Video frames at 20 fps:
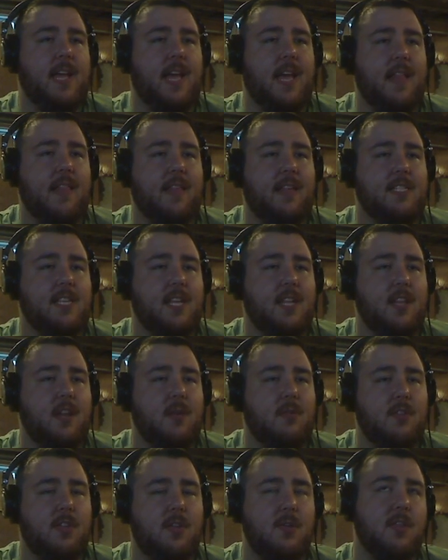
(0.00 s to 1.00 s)
and they said,
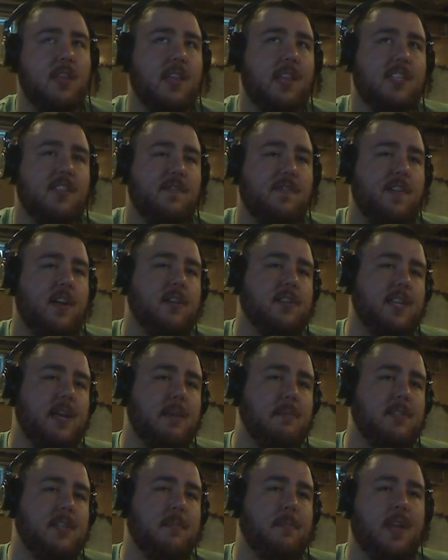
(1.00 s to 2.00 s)
do you think that's a fair
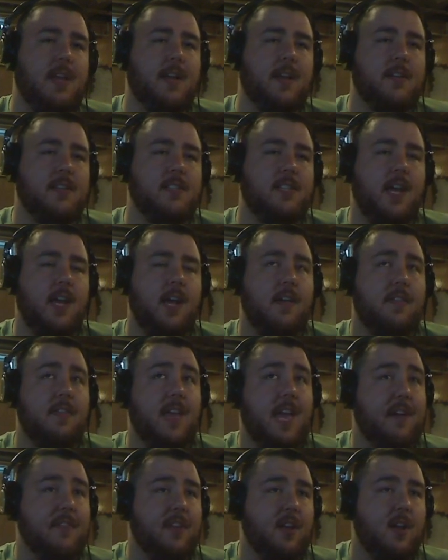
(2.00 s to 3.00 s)
assumption because
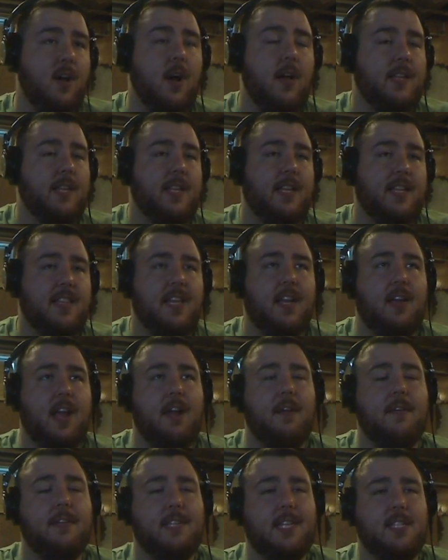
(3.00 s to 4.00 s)
they have the gauntlet, like they're
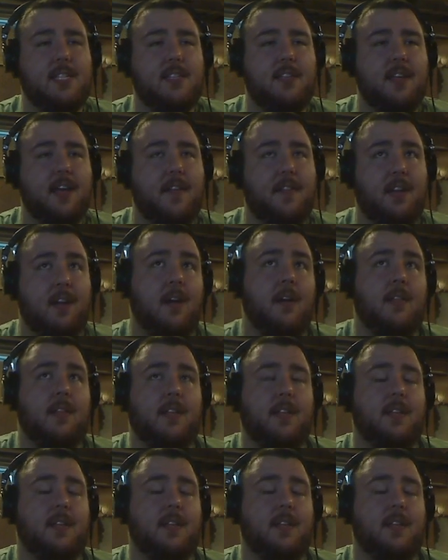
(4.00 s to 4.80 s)
guaranteed a slot in the gauntlet,